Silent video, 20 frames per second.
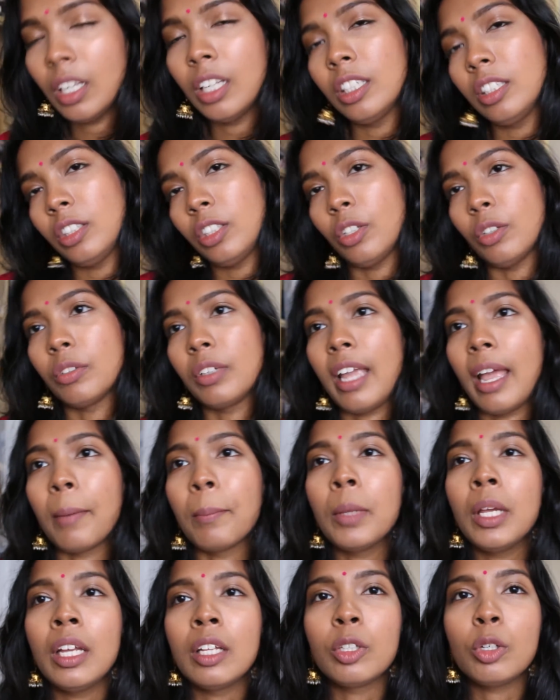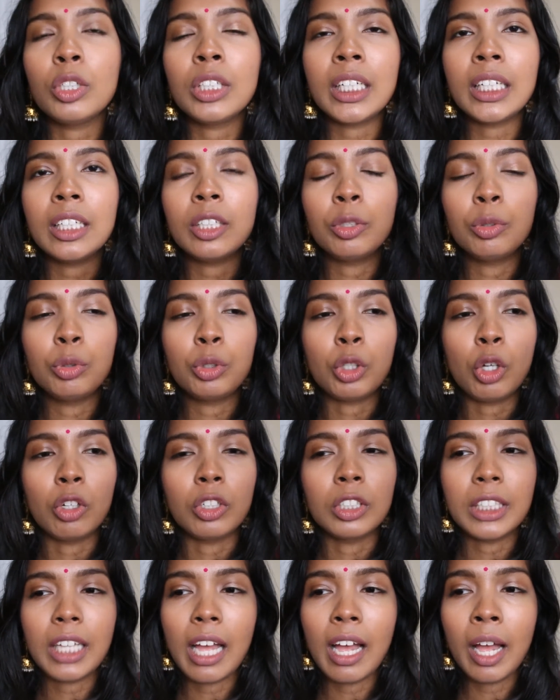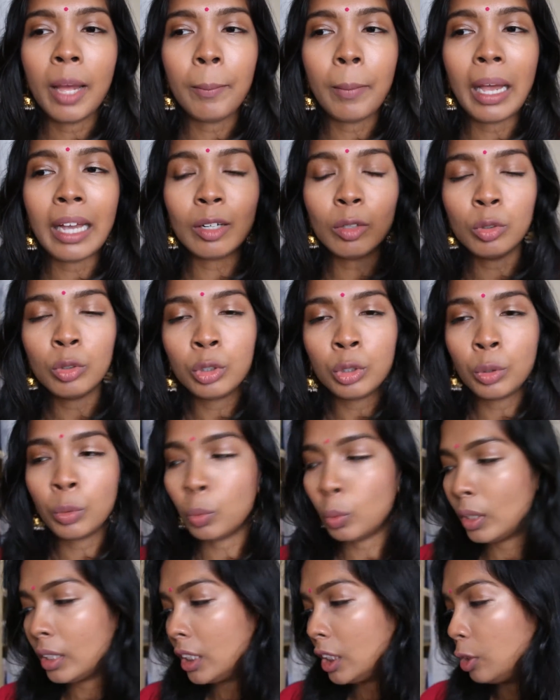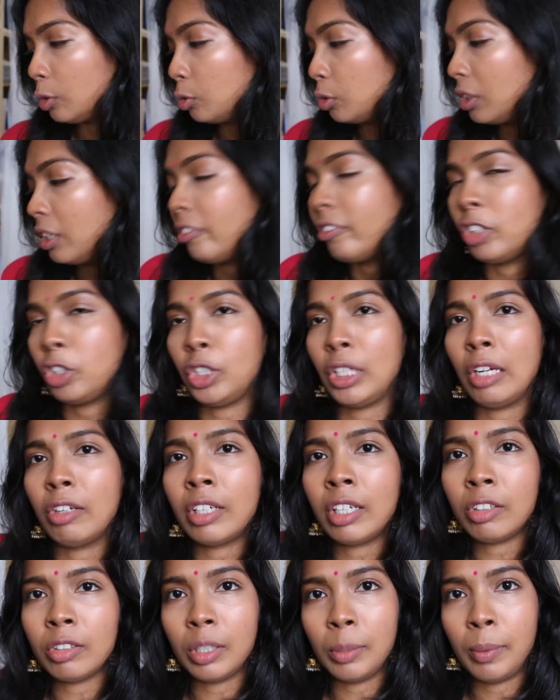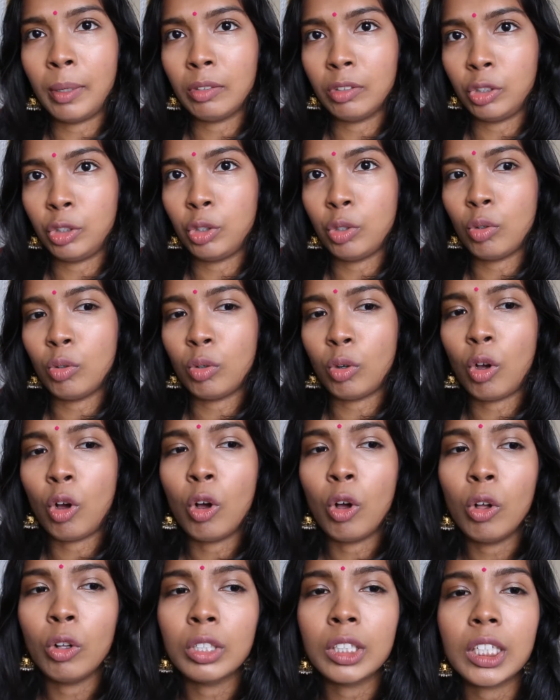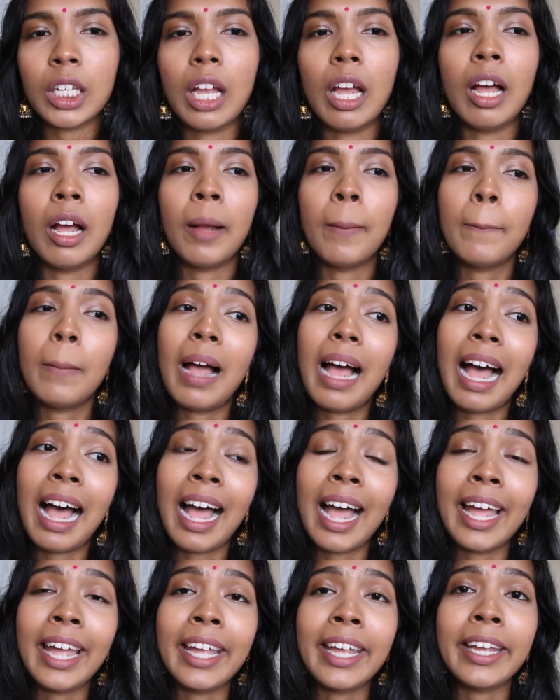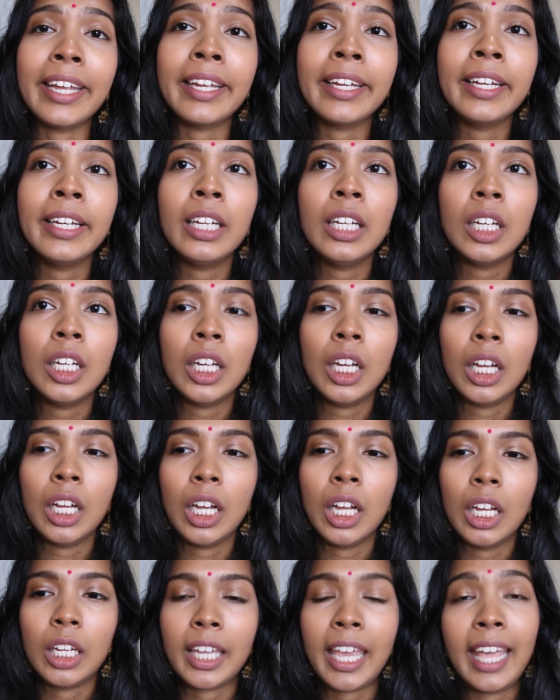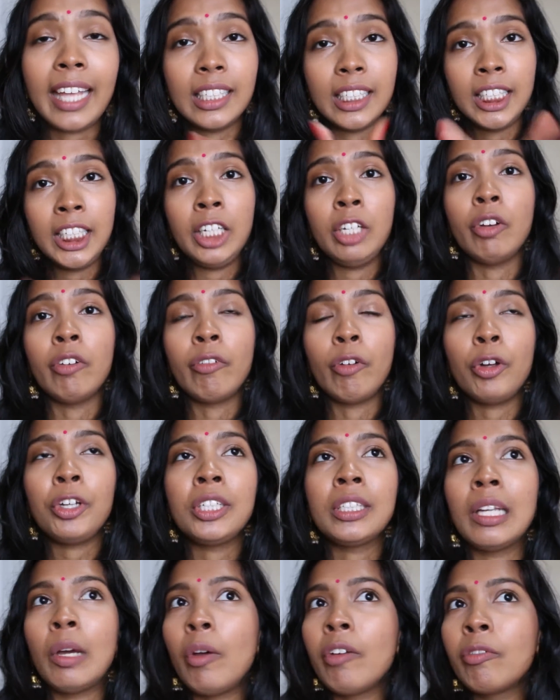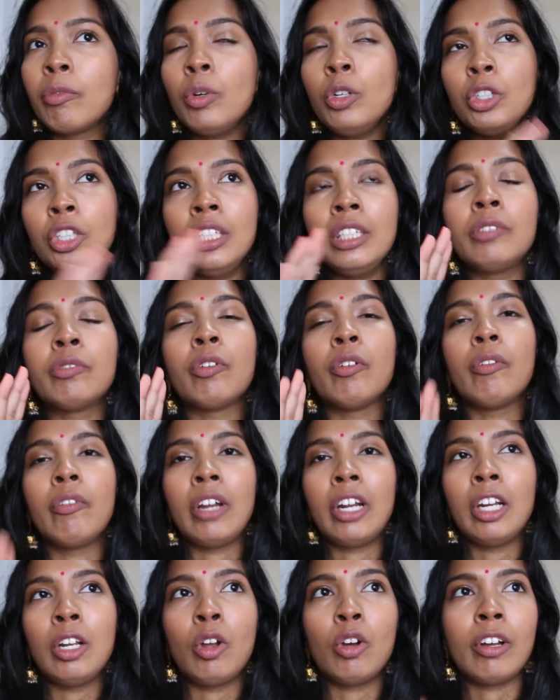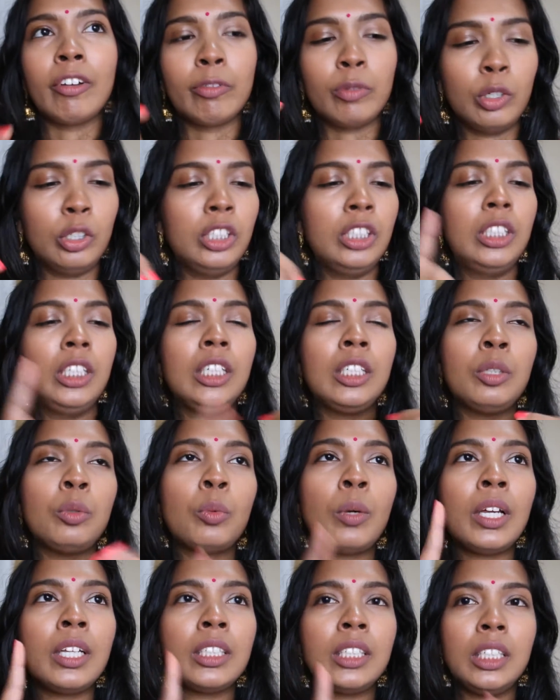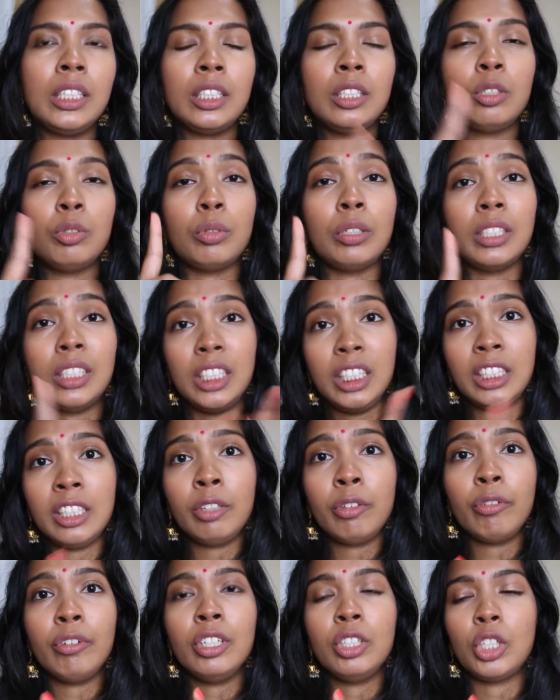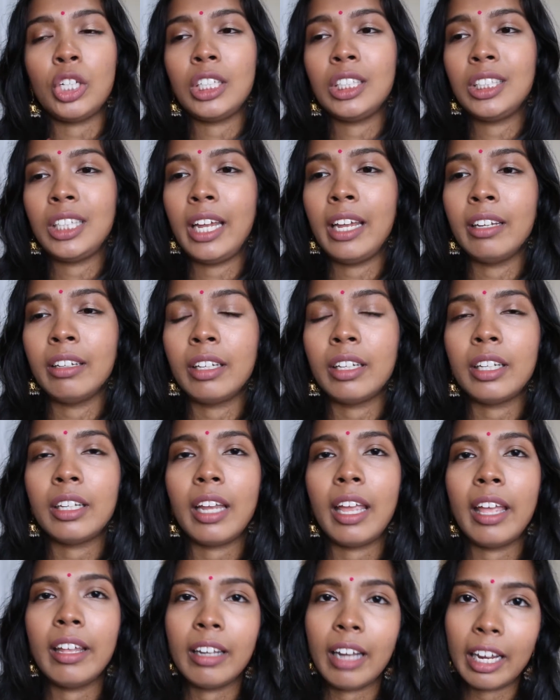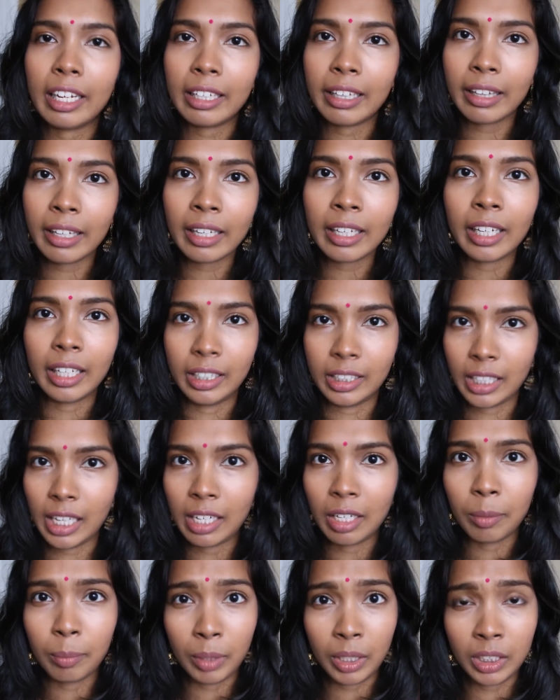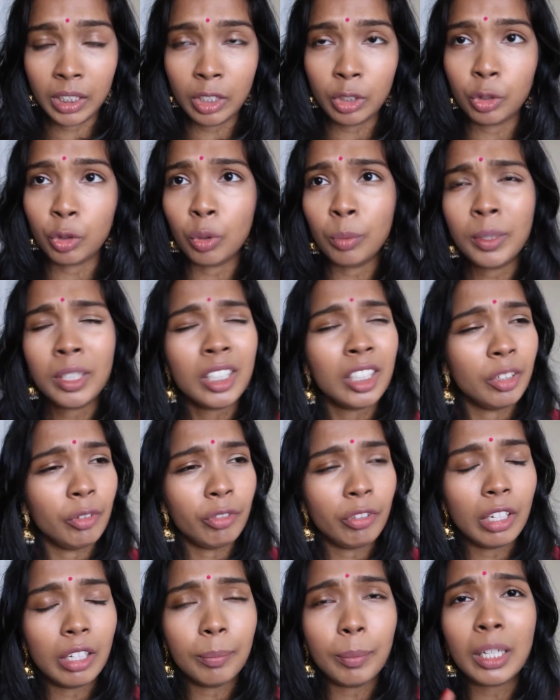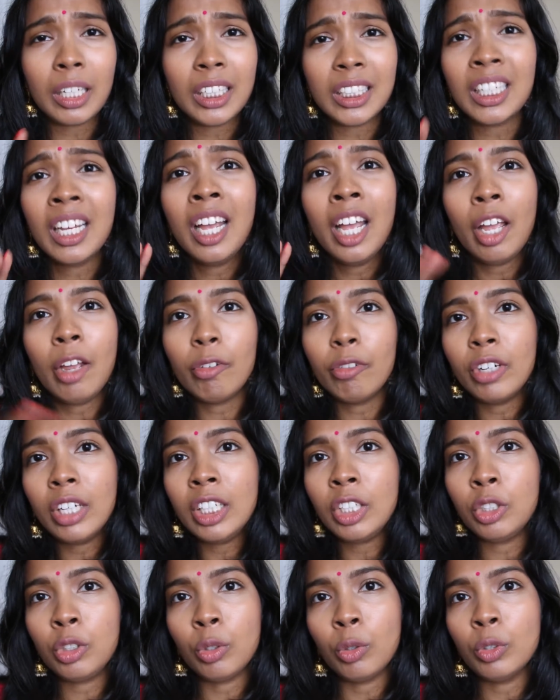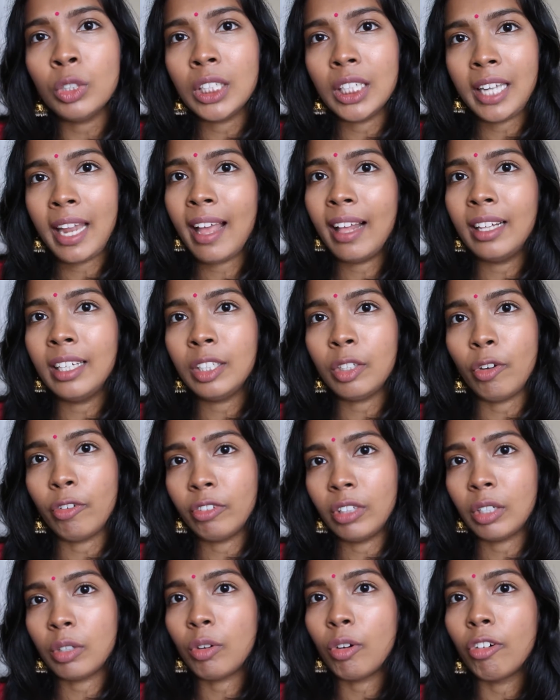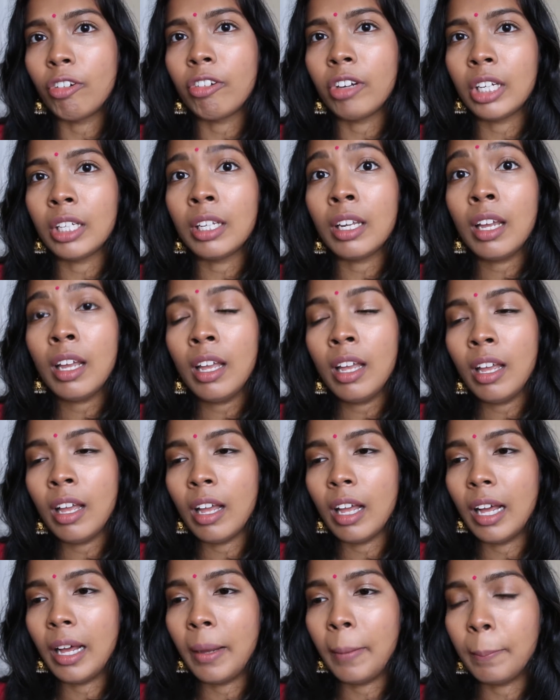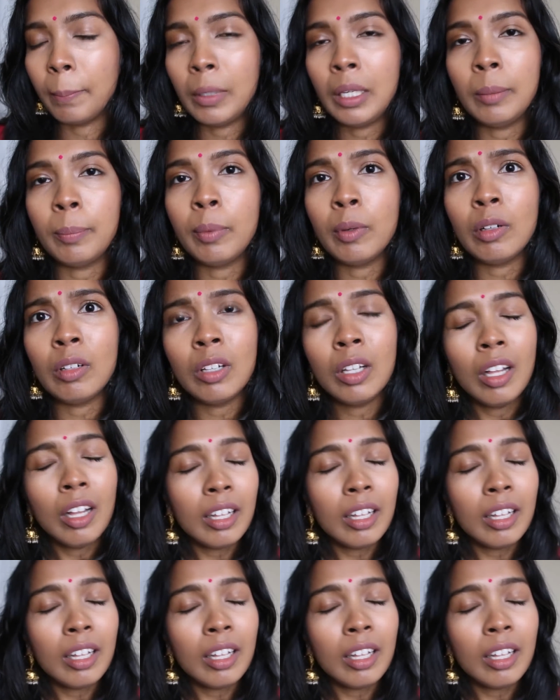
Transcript: So yeah, those are the two songs. I also want to give a shout out about the show called I Can See Your Voice. Now I've watched this for very long. I've watched season 1, season 2 and season 3 just ended, and I think it's an amazing show because it really shows the talent of the Korean people.